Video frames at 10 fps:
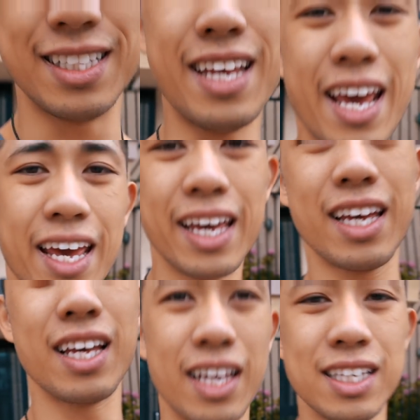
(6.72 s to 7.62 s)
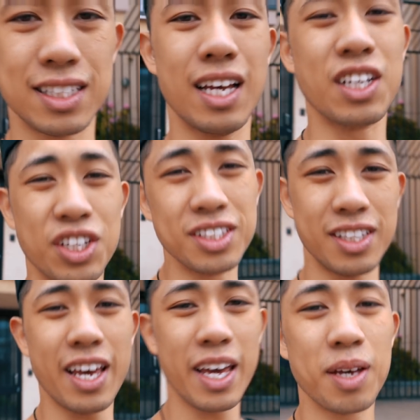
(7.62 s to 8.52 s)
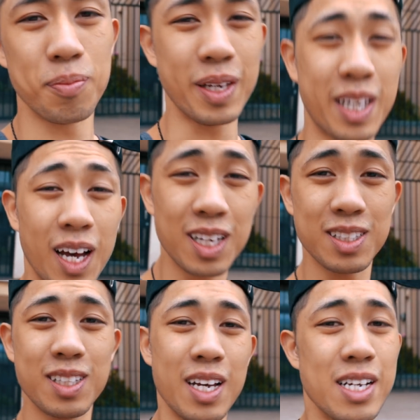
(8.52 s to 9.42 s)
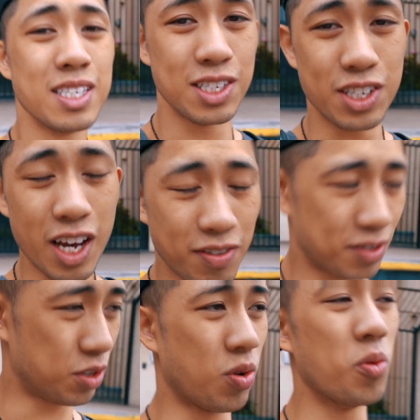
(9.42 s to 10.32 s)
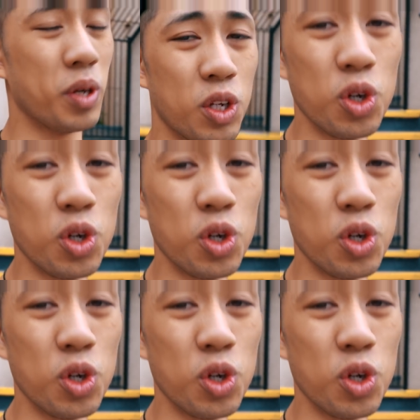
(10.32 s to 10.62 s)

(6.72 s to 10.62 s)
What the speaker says: today is a good day because Jeff just wrote me a